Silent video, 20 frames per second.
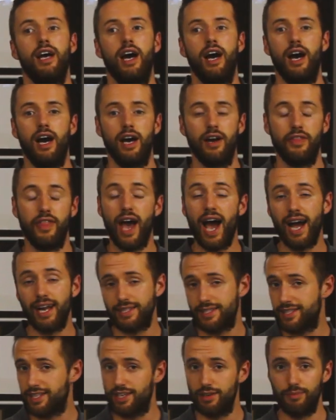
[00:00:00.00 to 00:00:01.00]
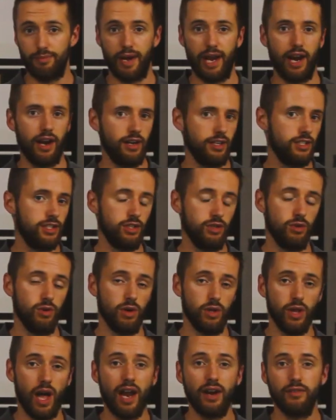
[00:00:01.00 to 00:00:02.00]
That's compared to
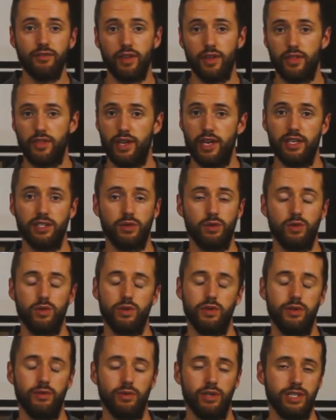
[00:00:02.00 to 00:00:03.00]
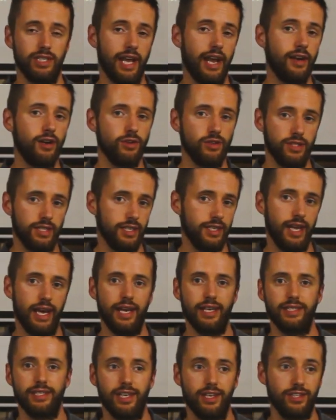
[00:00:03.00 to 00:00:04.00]
a lot of the things which we recycle
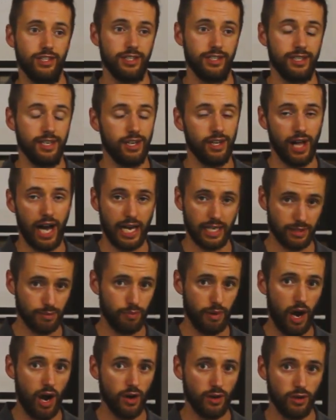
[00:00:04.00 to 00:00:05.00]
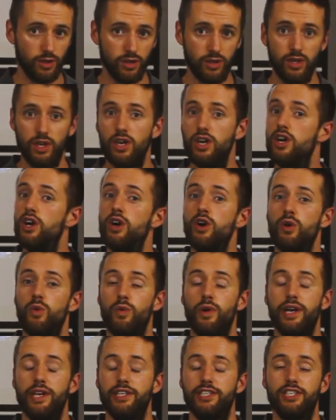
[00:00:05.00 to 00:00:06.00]
today, such as the glass bottle,
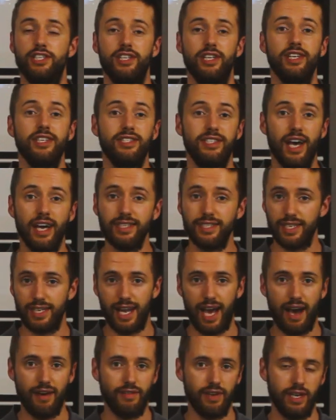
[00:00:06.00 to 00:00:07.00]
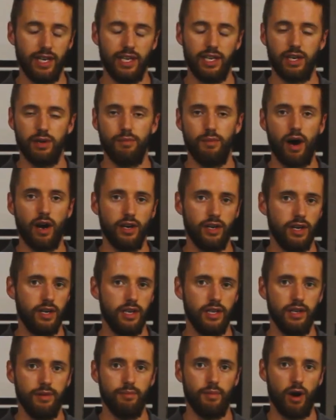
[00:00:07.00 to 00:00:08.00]
which doesn't have any
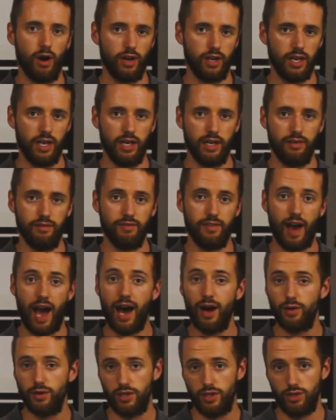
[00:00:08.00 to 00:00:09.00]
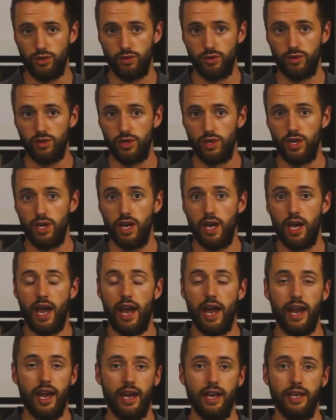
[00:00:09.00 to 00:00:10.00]
commodity market value
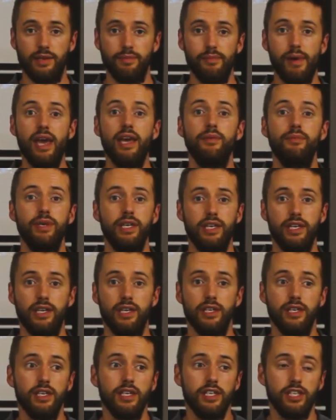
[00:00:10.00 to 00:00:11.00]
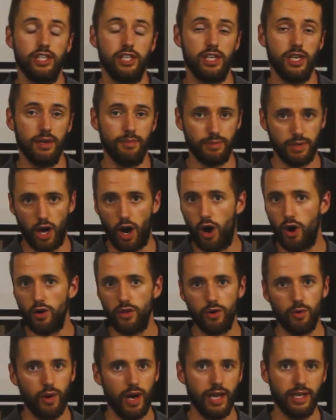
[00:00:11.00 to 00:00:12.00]
and may be shipped all
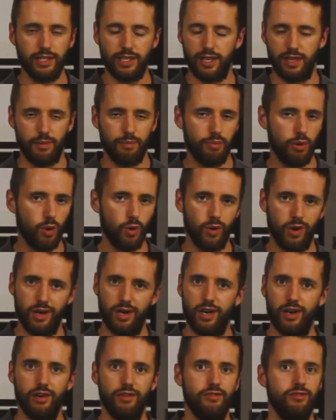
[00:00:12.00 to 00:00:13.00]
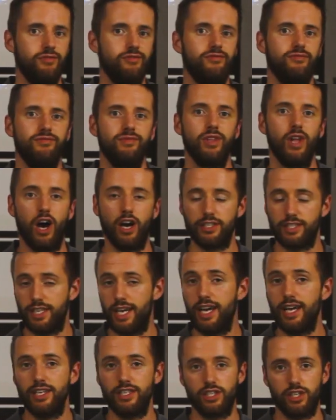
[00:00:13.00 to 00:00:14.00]
the way to the port of Los
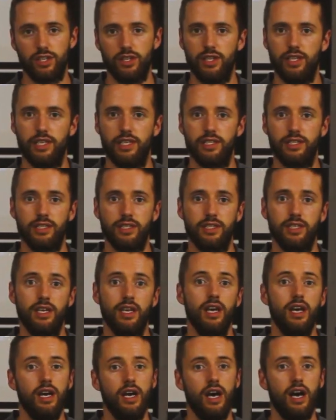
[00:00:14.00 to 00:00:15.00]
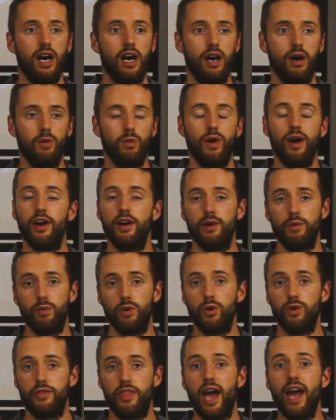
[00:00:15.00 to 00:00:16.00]
Angeles, where it
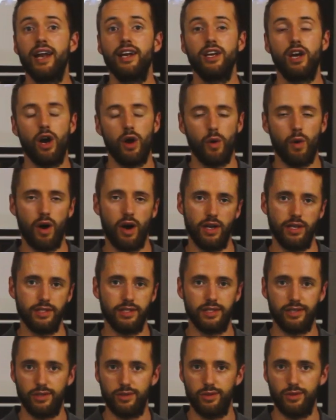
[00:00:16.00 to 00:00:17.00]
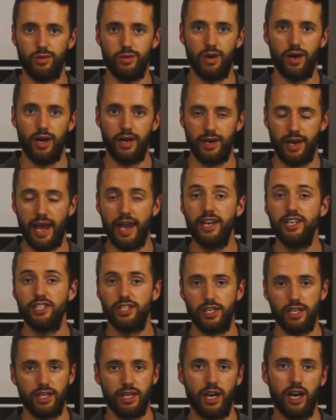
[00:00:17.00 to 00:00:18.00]
will then go on to an
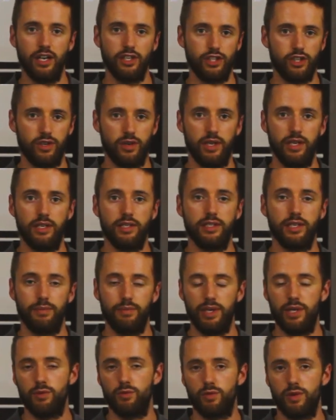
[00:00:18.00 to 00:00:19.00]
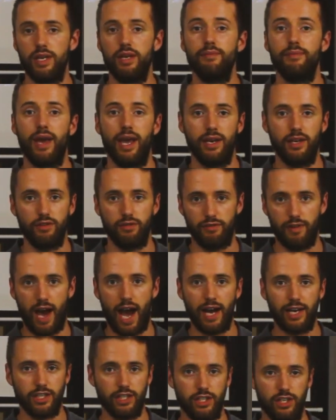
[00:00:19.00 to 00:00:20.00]
Asian country to be
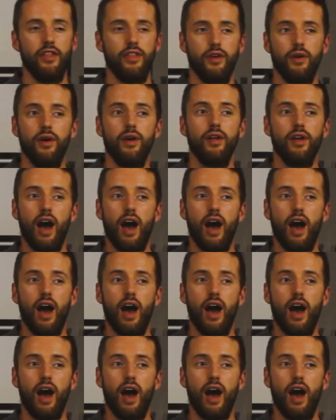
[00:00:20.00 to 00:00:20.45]
remanufactured.